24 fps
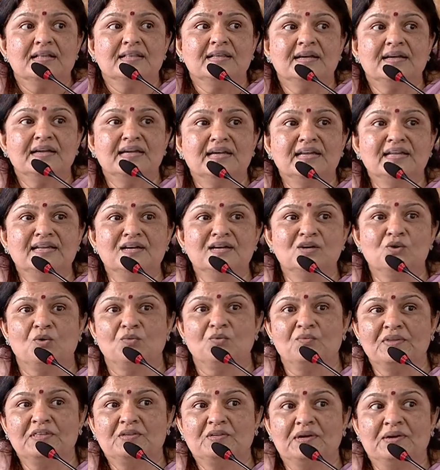with
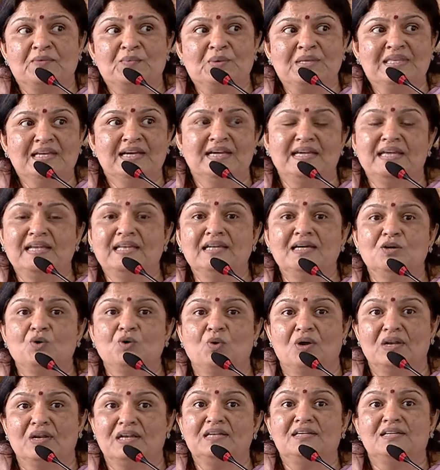the inner
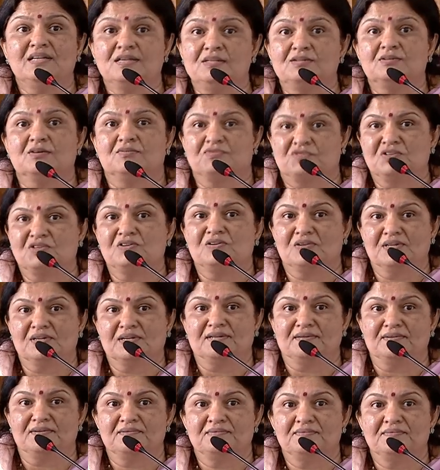qualities of
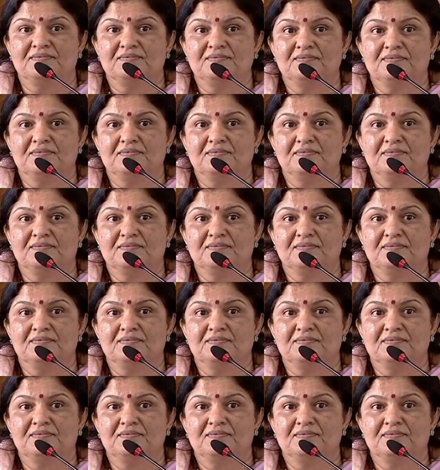children.